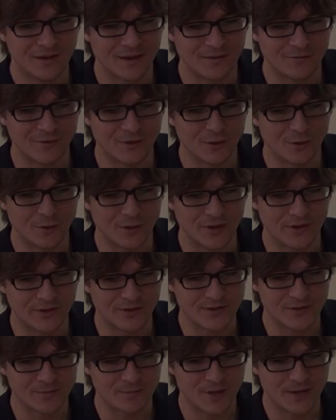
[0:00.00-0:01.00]
have a look at
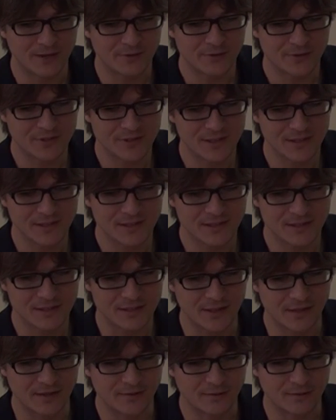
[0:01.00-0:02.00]
these
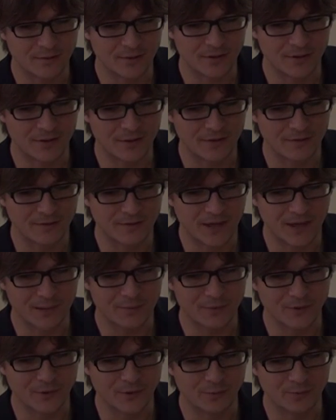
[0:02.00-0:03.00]
matrices, and
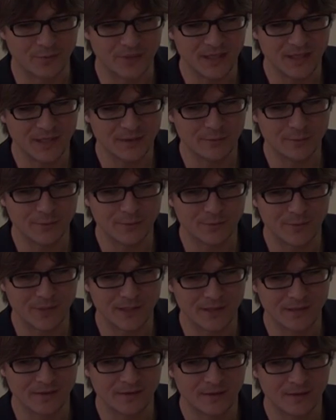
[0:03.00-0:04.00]
WB would
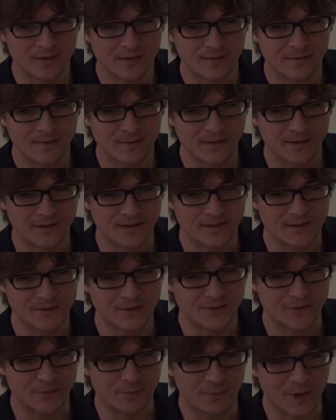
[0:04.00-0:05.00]
mean it's
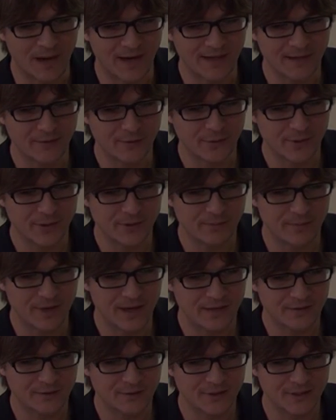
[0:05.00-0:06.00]
the binary
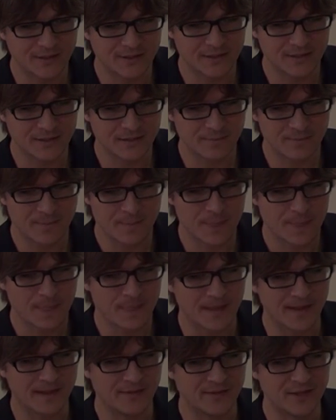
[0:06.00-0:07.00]
matrix,
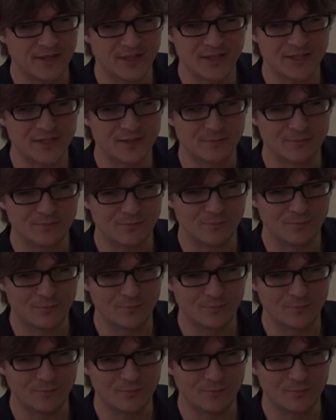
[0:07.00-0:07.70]
and this is